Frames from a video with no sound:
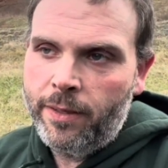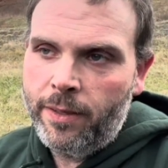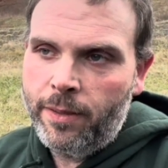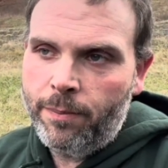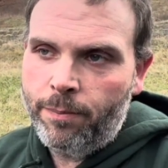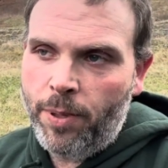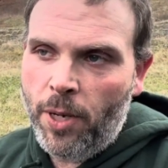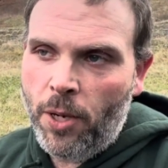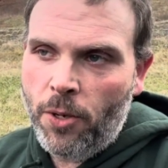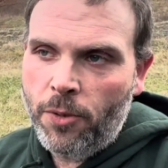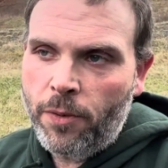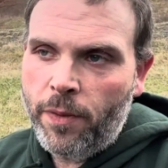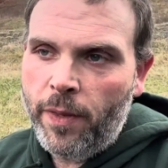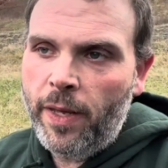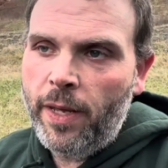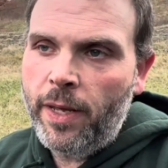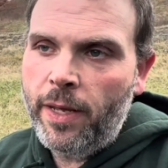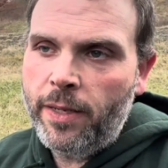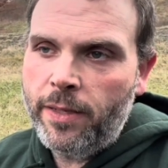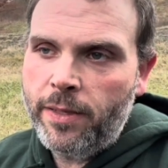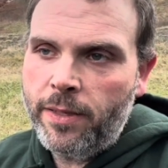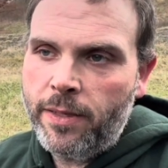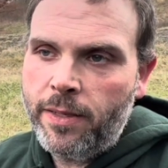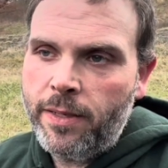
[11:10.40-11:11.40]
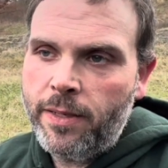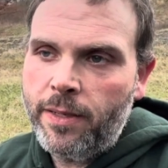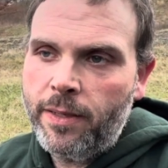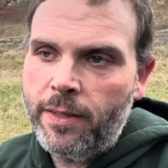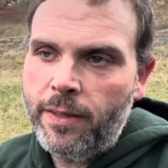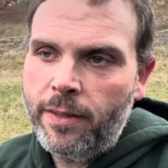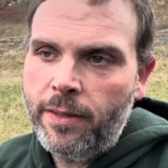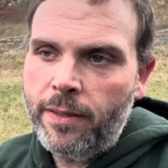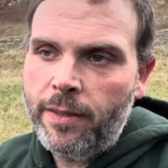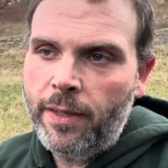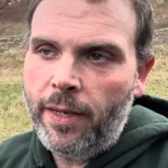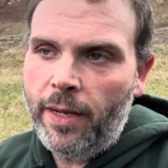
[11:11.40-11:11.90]
both ends
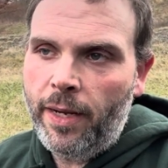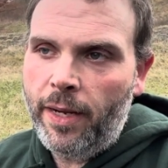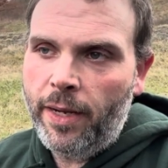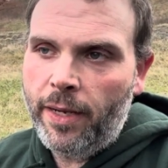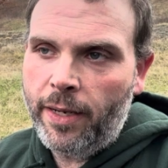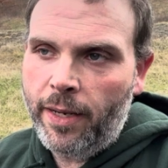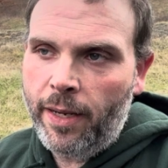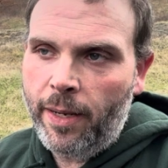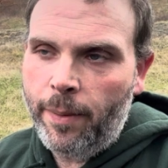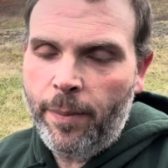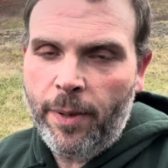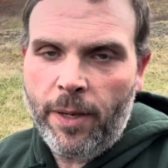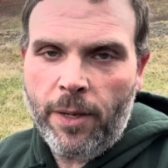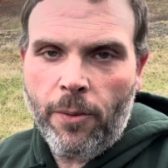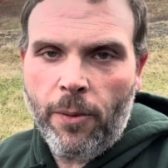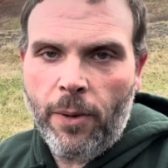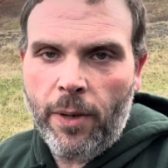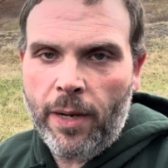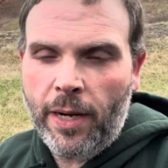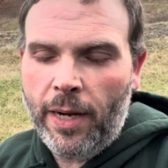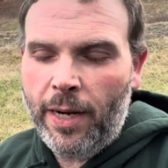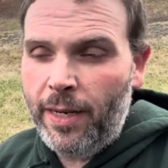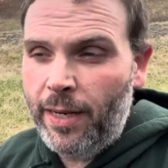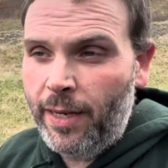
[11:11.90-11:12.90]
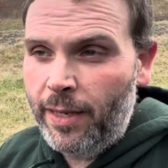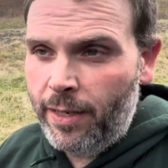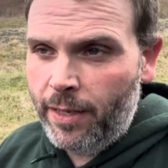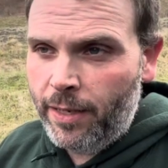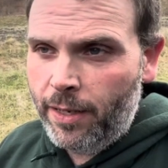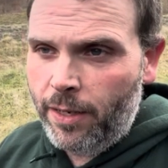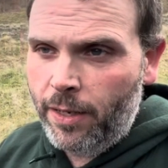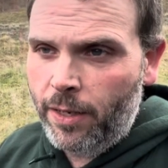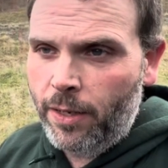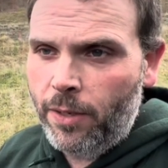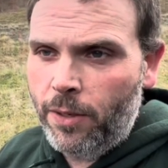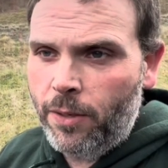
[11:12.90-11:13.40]
and get me to where I need to
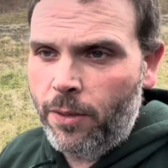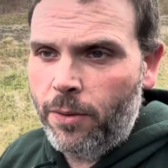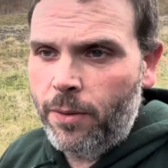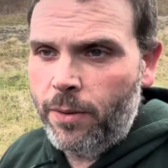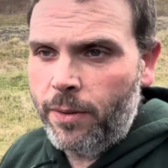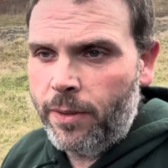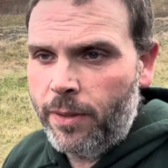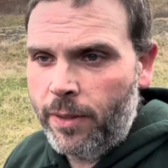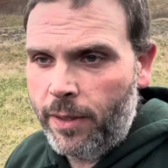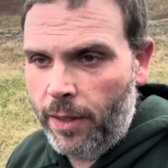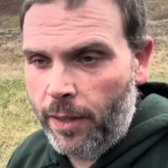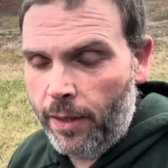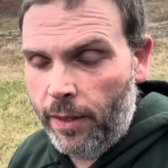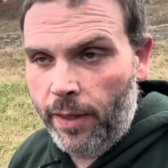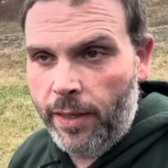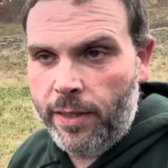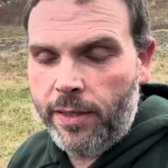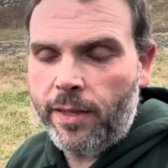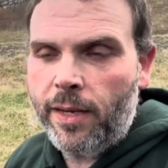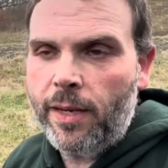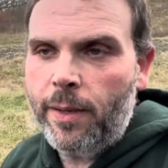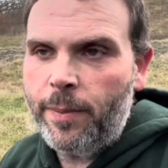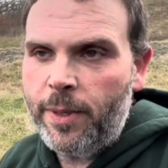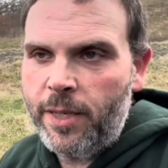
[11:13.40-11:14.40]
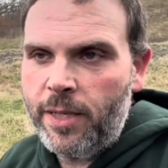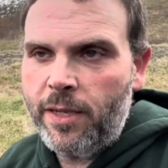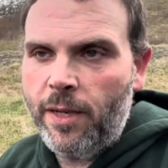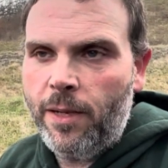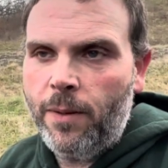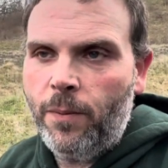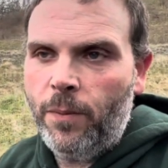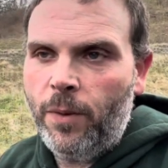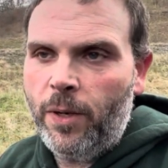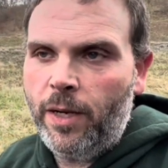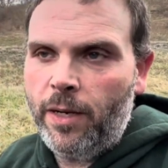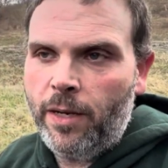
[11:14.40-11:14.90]
go, or at least get me
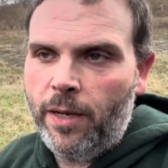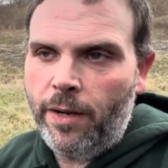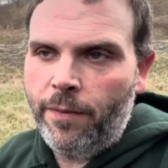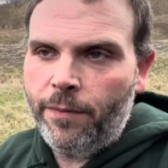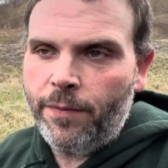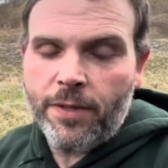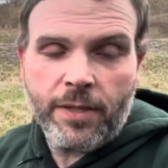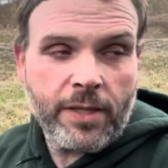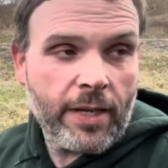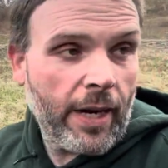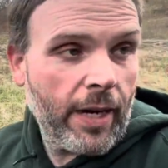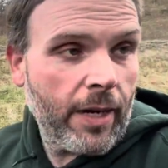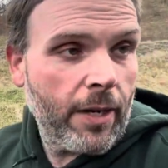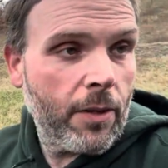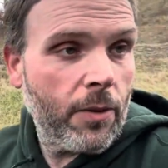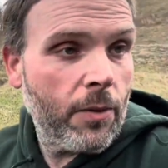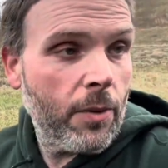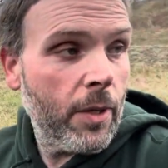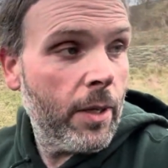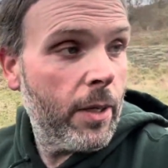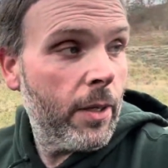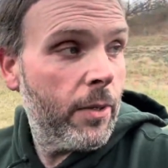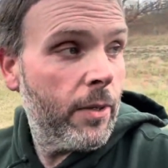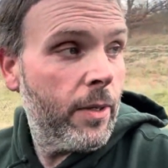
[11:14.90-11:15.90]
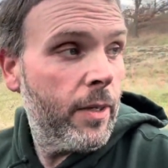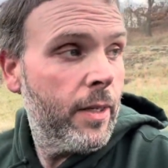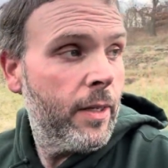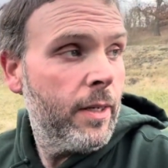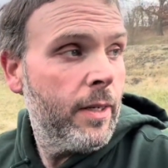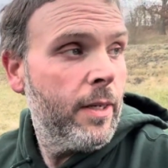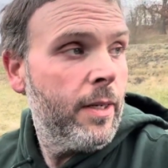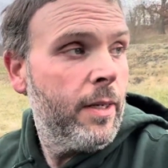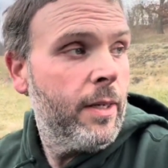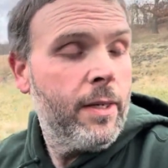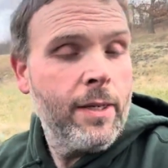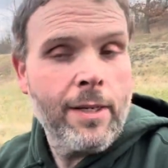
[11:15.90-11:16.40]
somewhere off the side of the road.
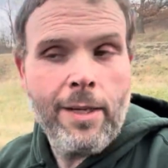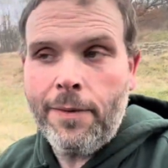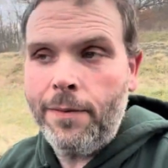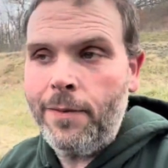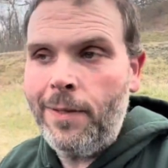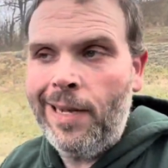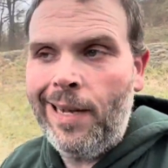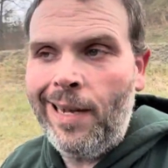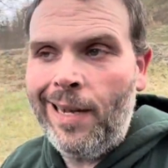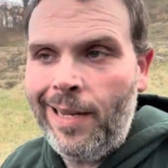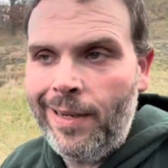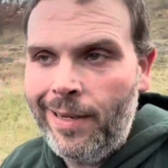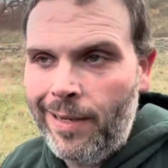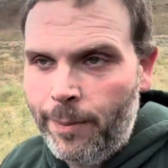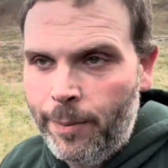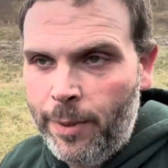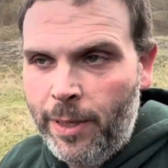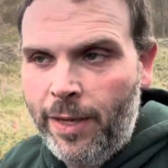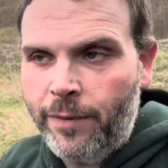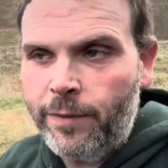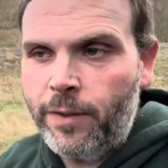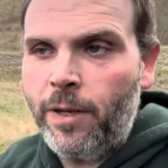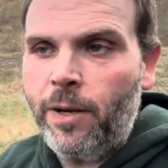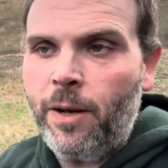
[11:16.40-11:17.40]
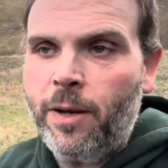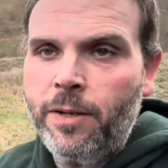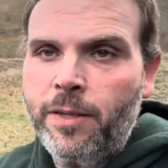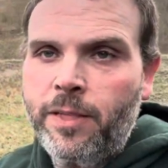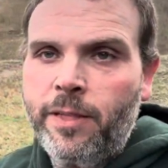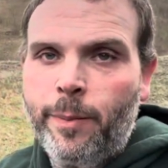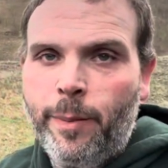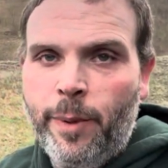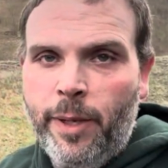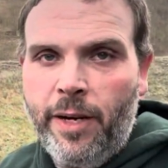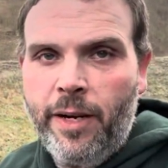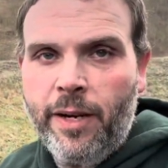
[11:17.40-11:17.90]
If not, I'm gonna have to call
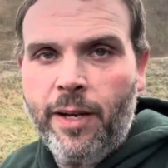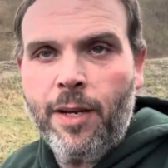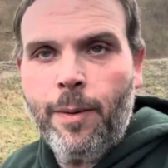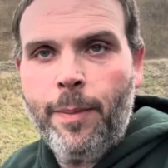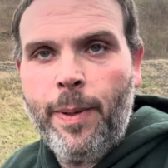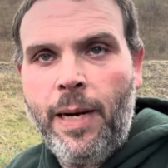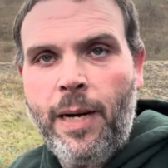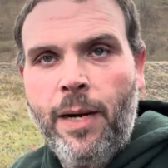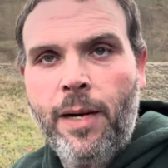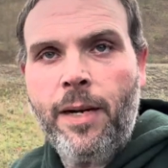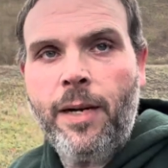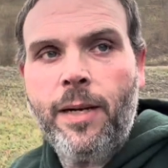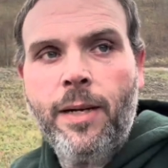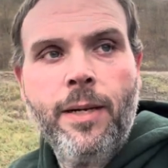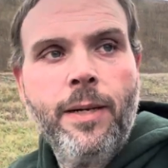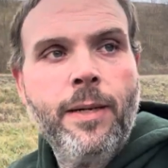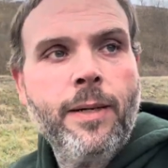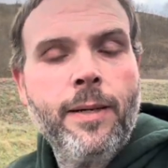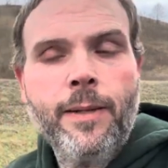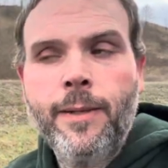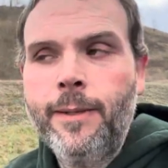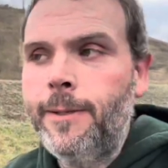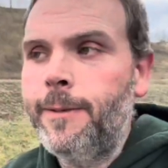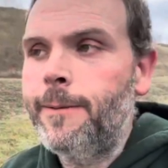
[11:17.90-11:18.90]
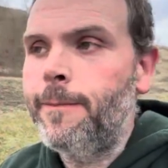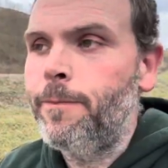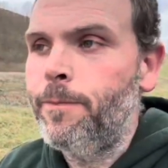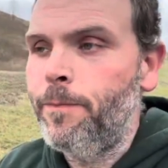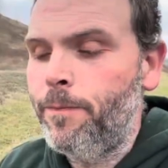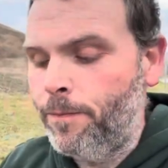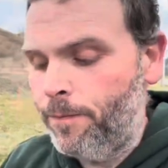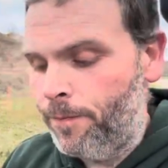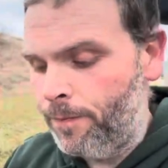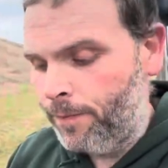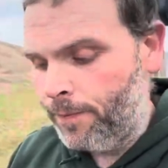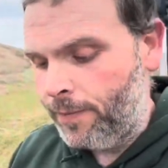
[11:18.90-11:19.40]
somebody to come out here,
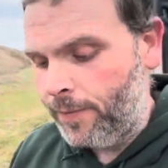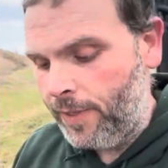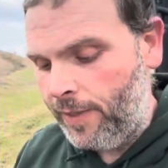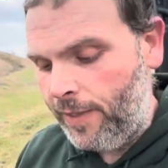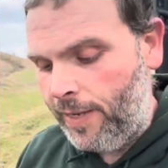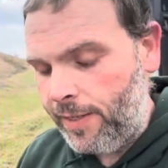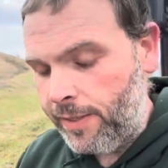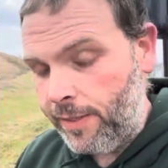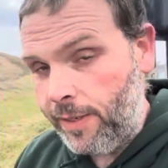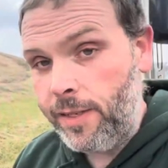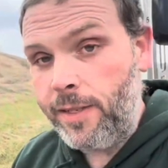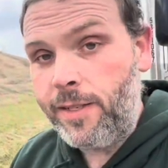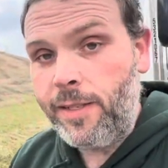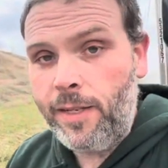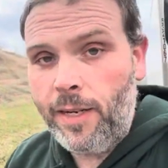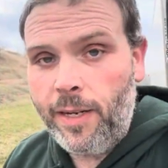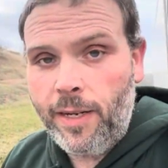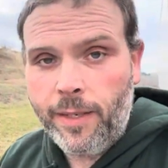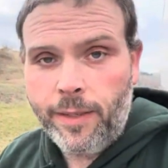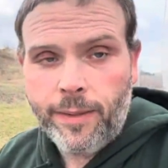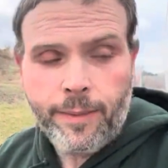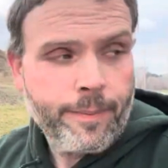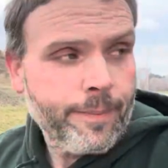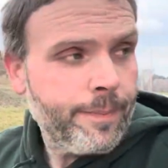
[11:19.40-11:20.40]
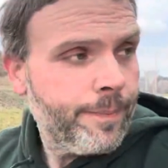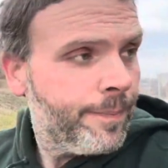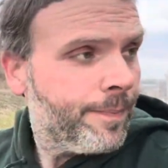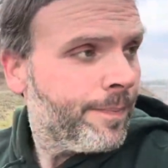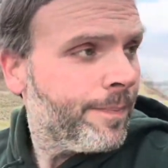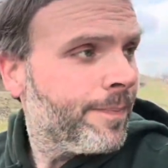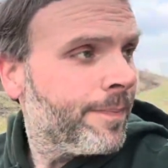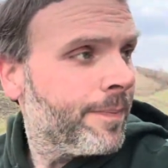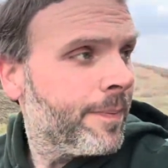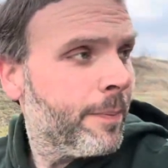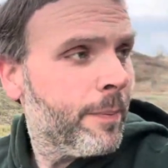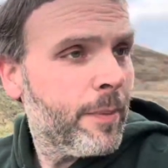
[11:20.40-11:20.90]
and that's gonna suck
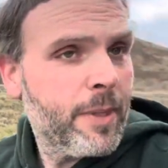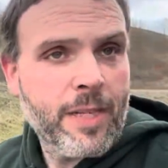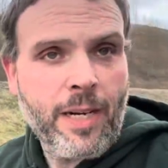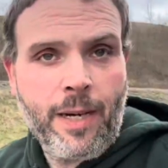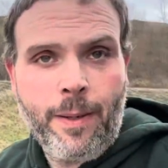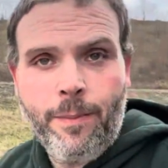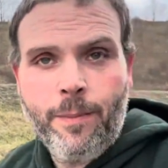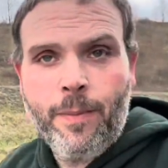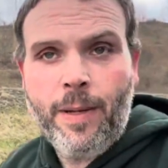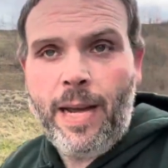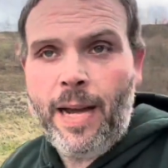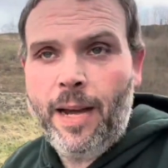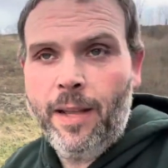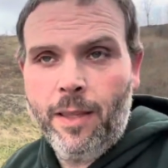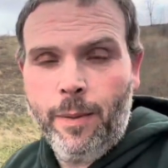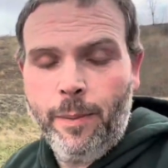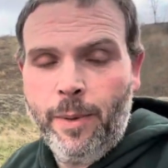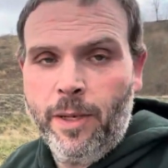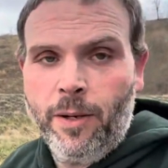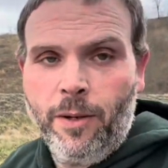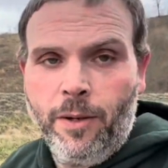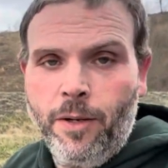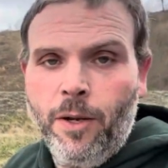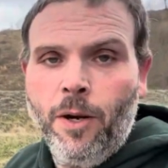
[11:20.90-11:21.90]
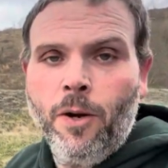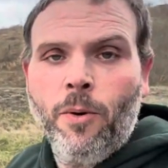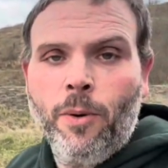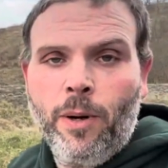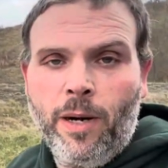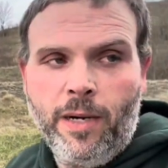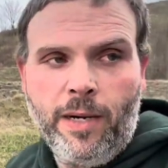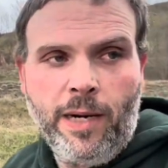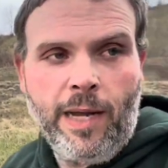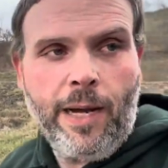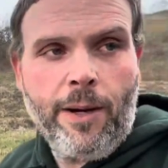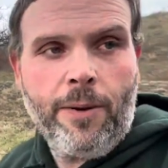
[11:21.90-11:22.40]
because I'm out in the middle of
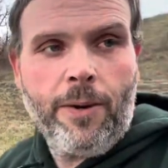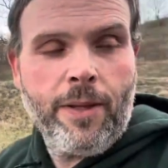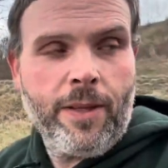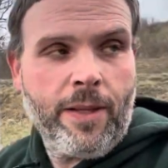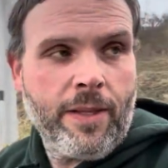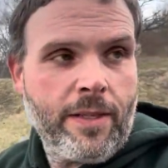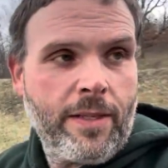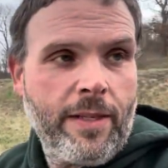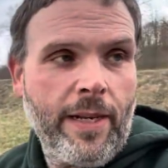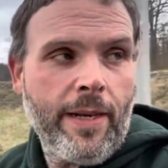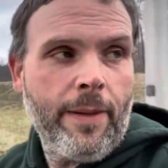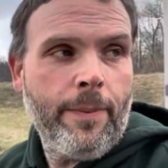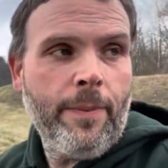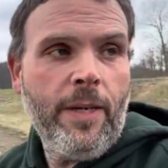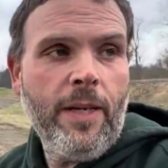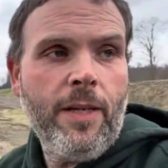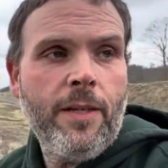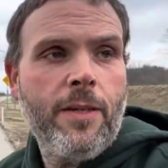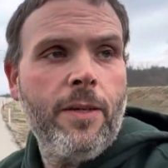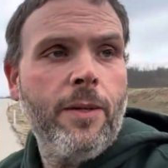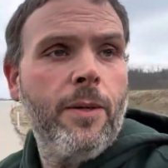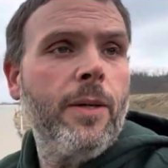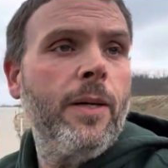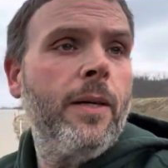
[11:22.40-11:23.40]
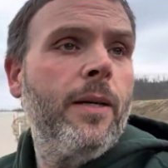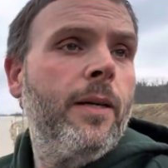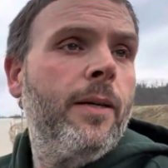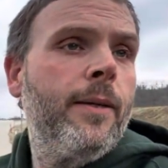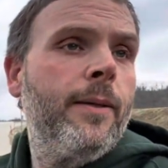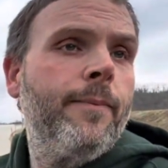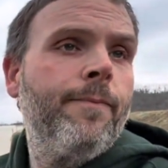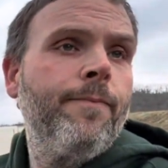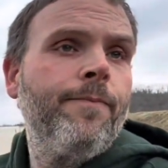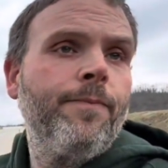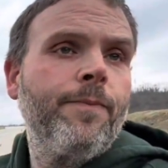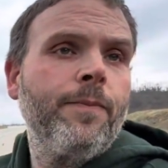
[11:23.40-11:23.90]
nowhere now on this damn detour.
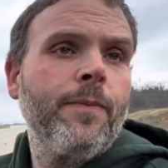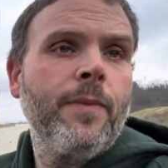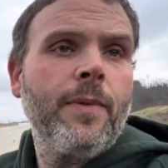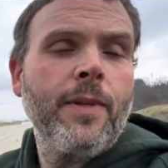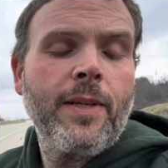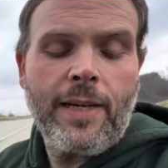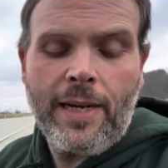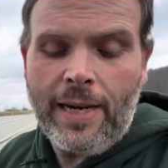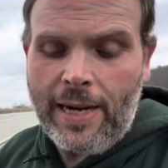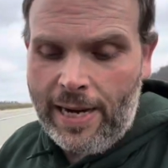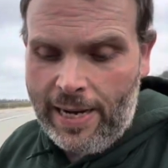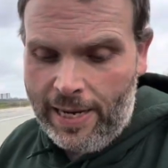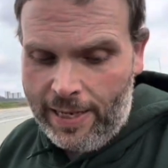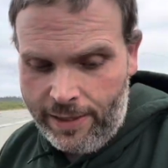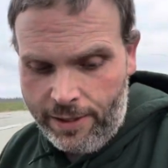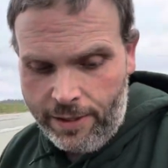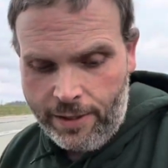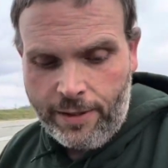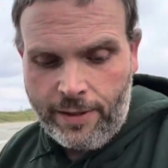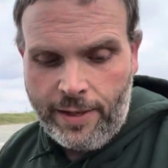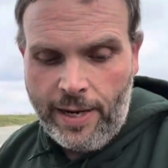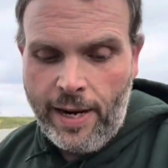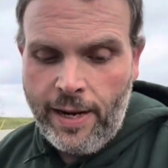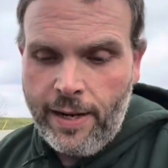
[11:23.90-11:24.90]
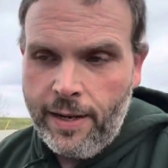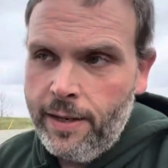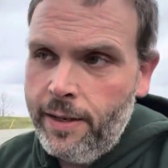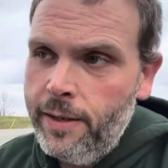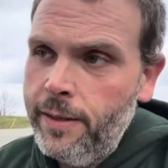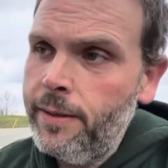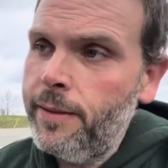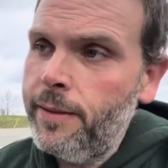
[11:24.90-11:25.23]
Gosh, dang it.